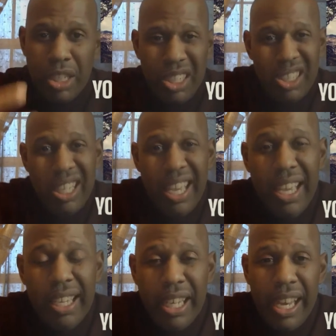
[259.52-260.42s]
stay
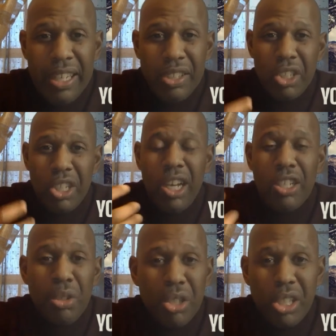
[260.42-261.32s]
engaged and to
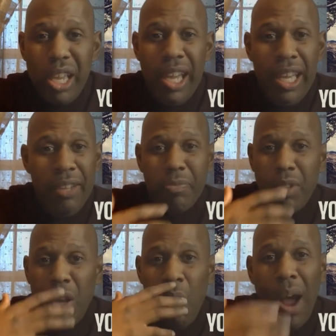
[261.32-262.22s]
understand
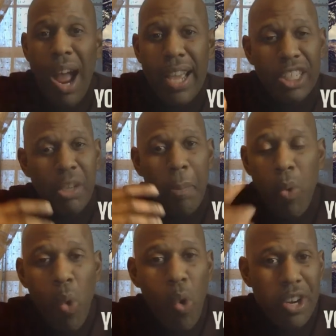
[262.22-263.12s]
why it's
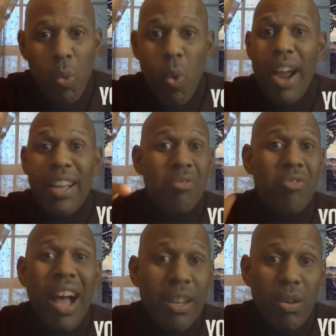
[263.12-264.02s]
important and why it's
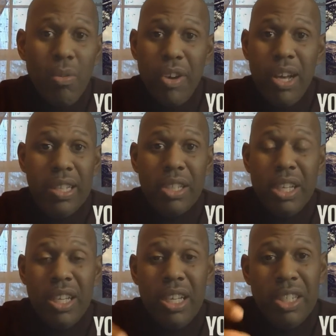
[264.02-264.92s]
vital for us
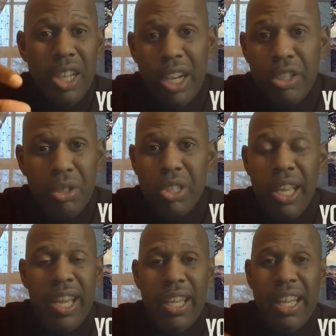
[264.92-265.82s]
to
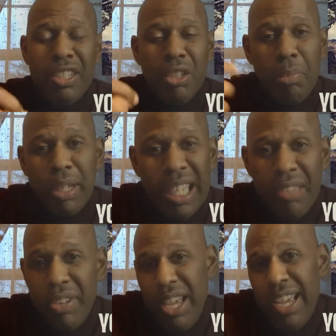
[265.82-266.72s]
understand and to believe
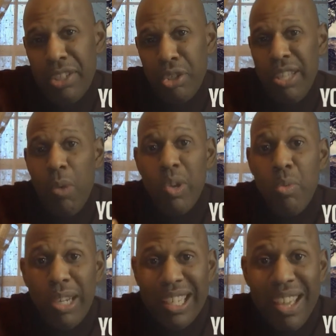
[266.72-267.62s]
in the answer that we
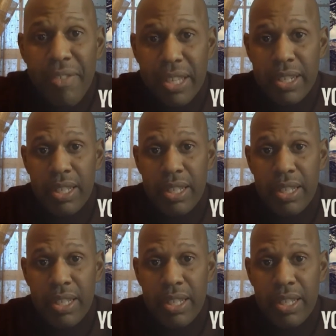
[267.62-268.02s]
were given.